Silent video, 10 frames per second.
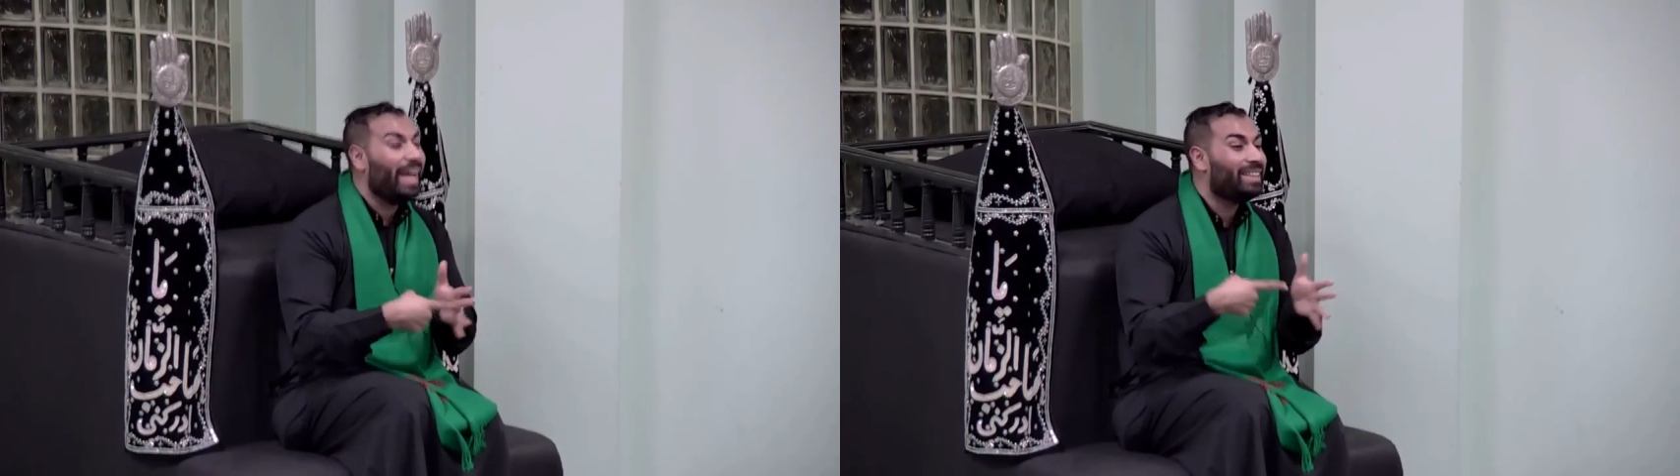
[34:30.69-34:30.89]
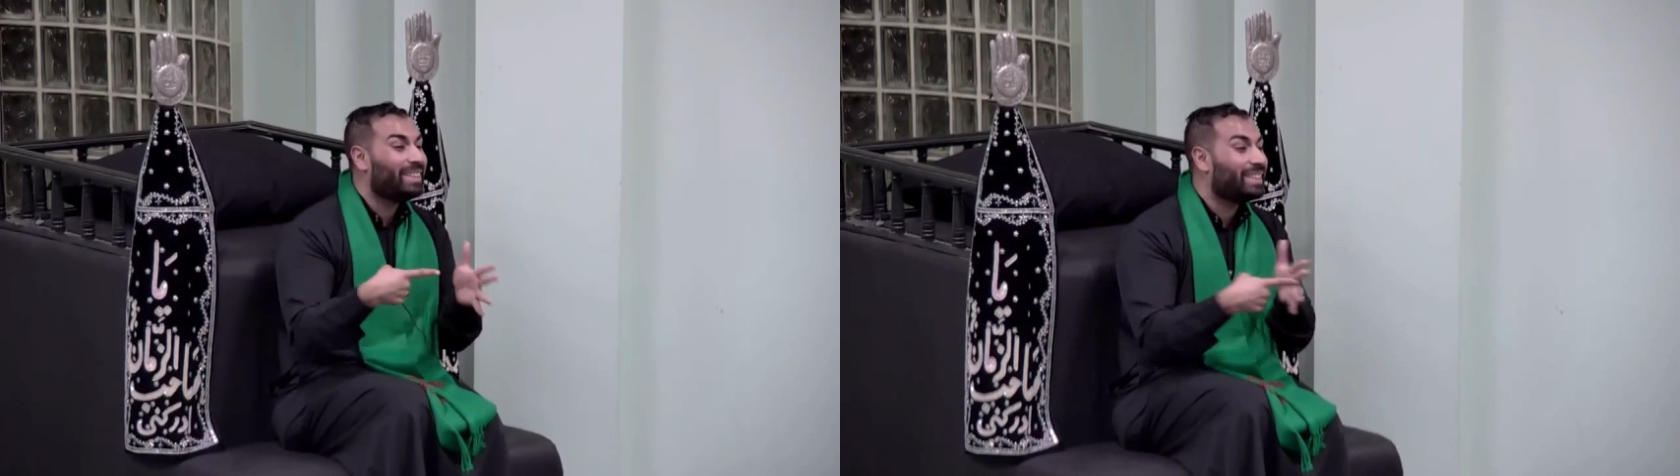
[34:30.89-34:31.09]

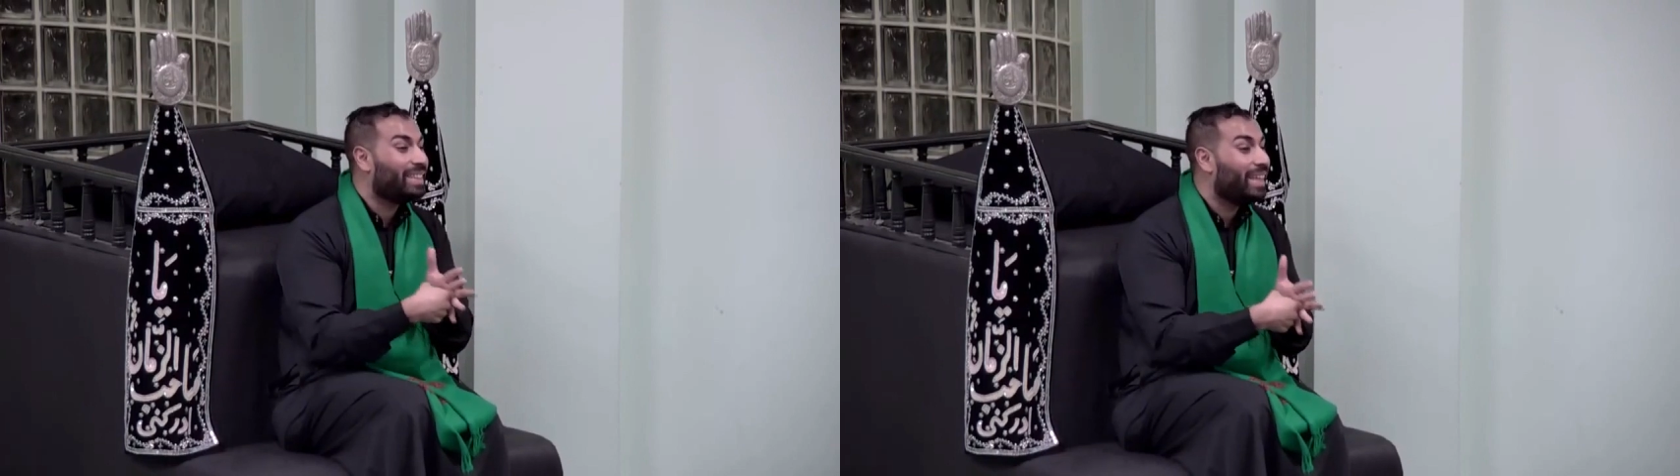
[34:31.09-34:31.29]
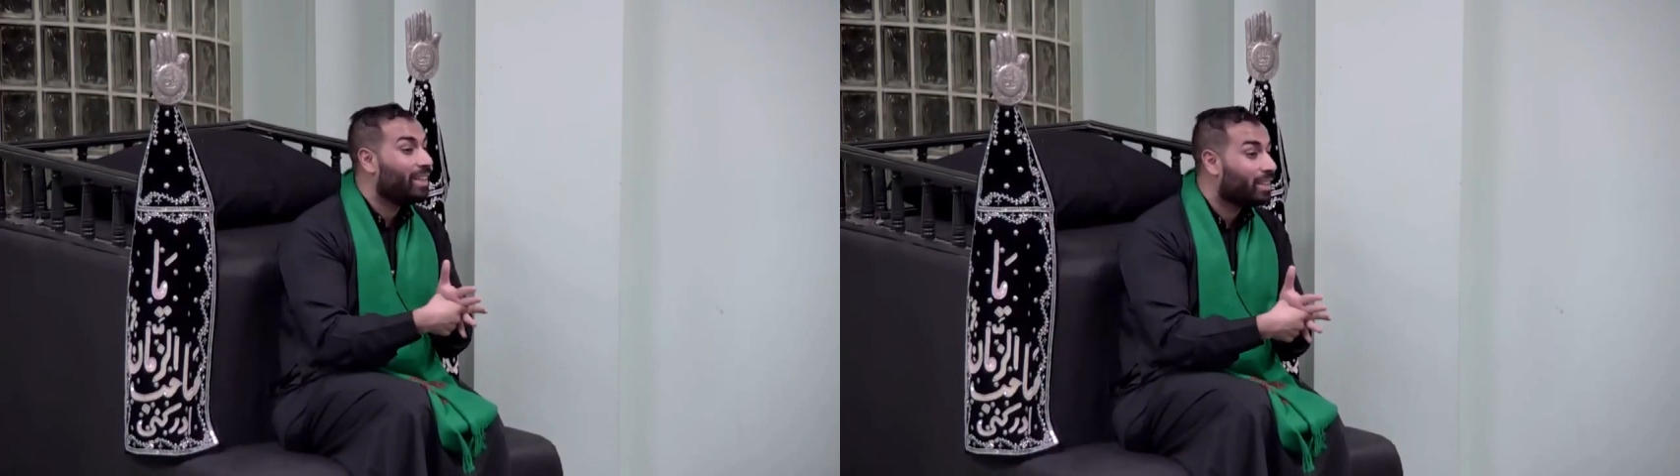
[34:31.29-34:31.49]
a
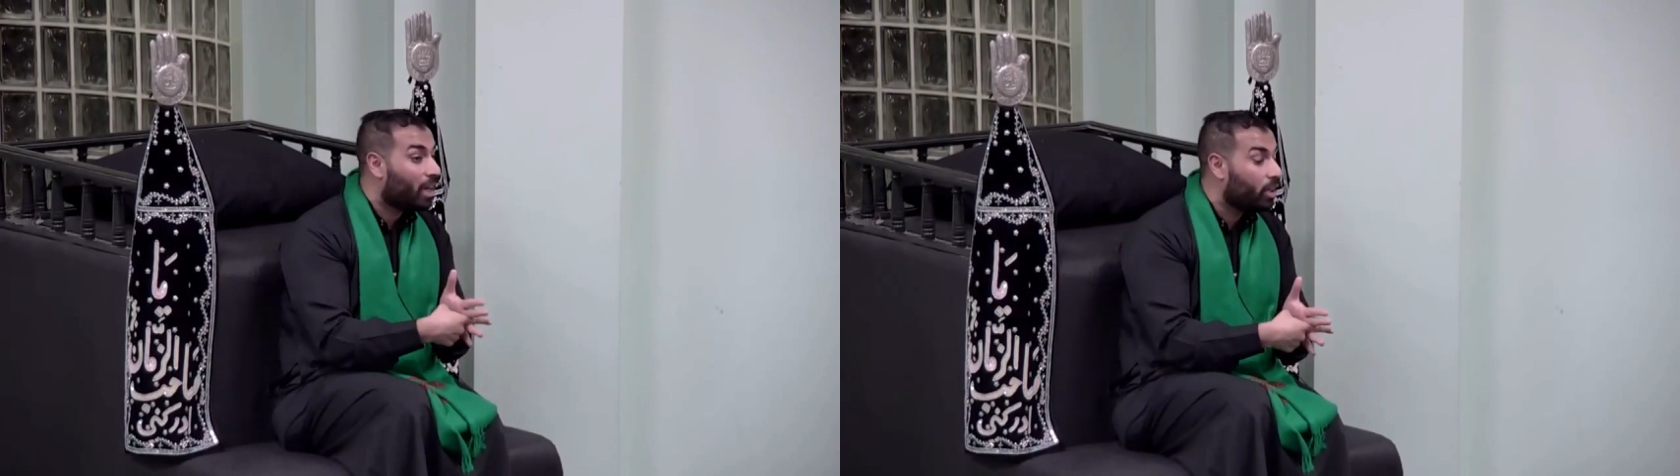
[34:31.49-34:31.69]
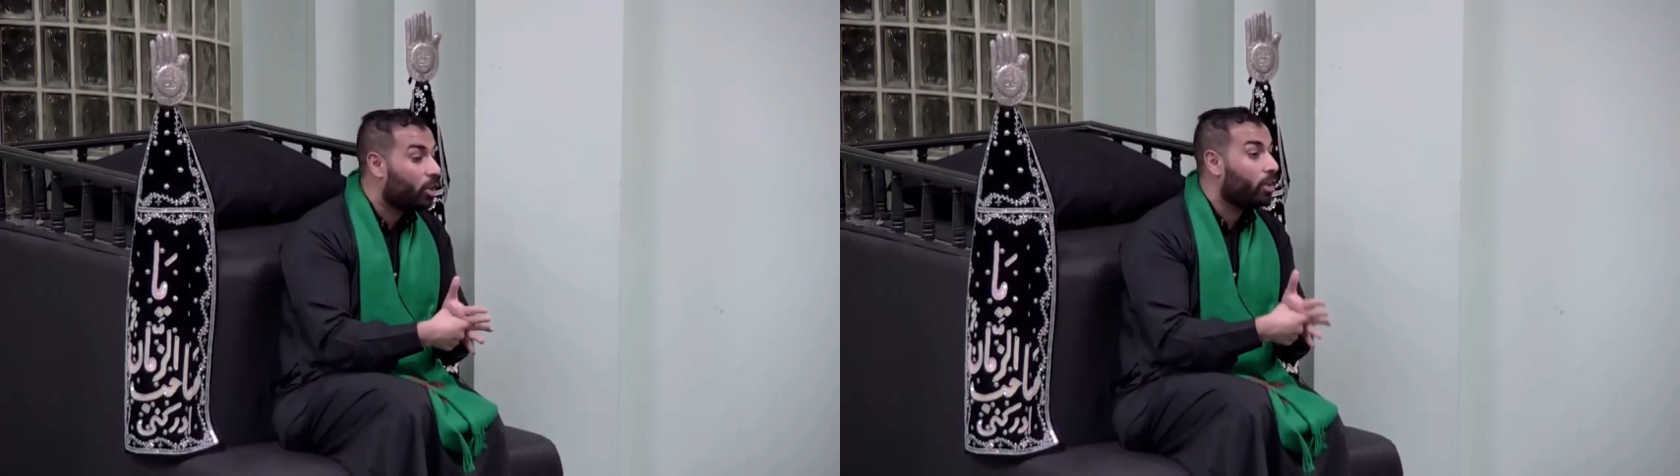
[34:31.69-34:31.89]

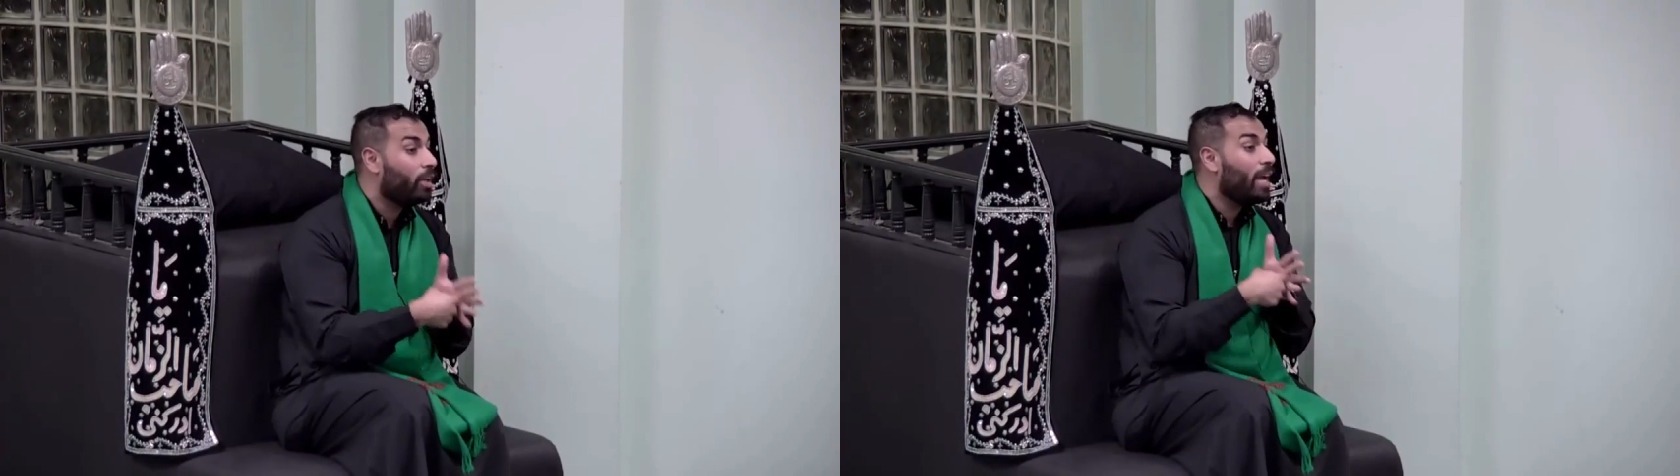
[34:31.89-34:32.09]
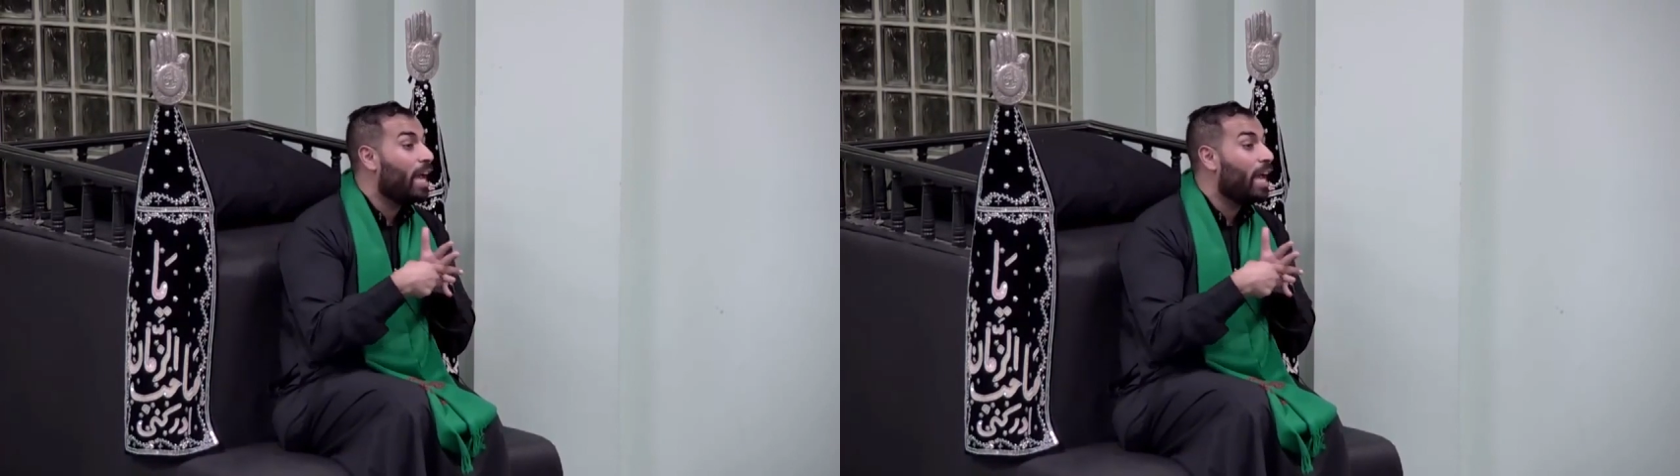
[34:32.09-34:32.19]
skin-colored,